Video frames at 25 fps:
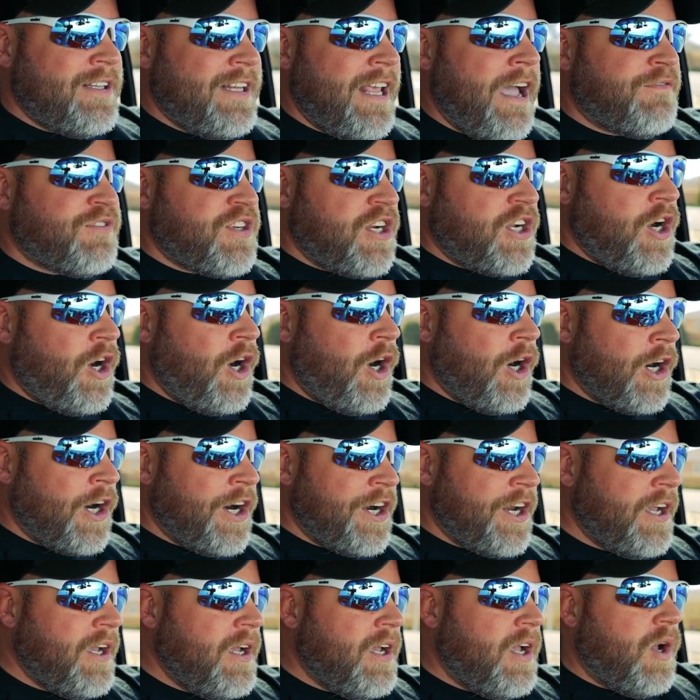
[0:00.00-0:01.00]
left a
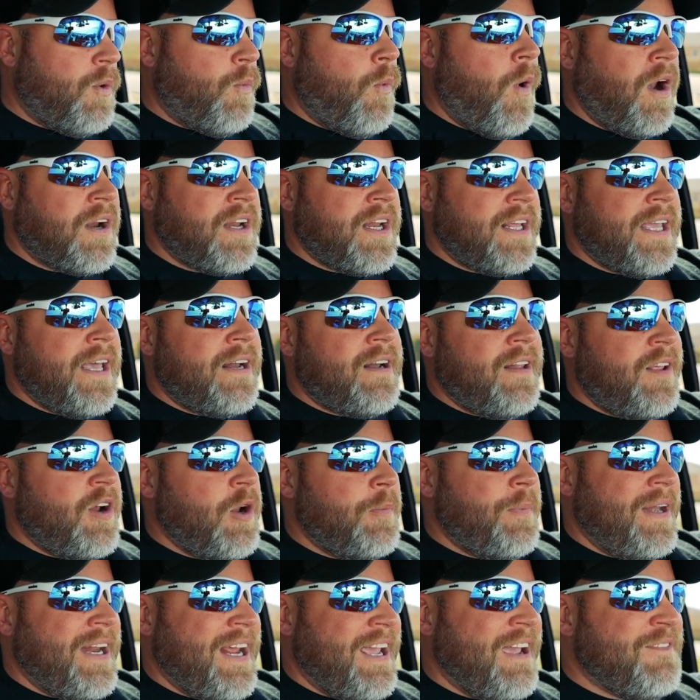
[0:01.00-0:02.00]
card, wanted to get a
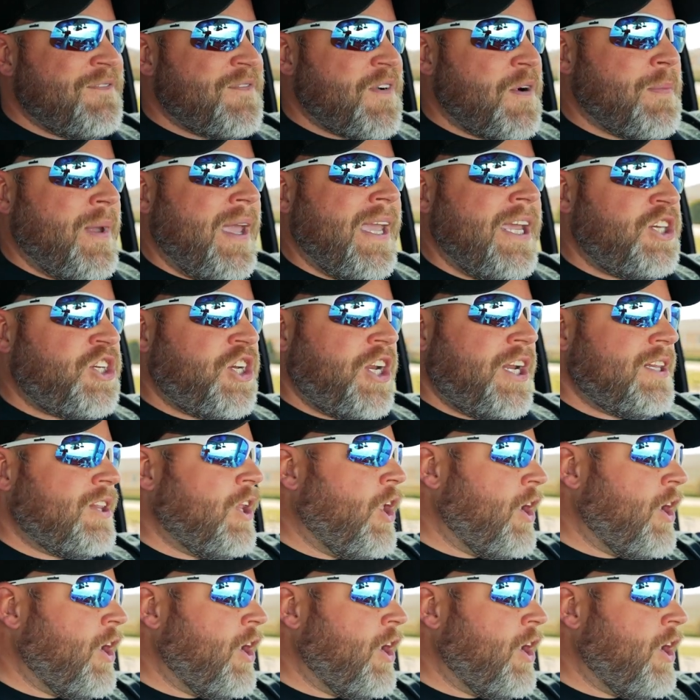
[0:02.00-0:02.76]
little bit of information.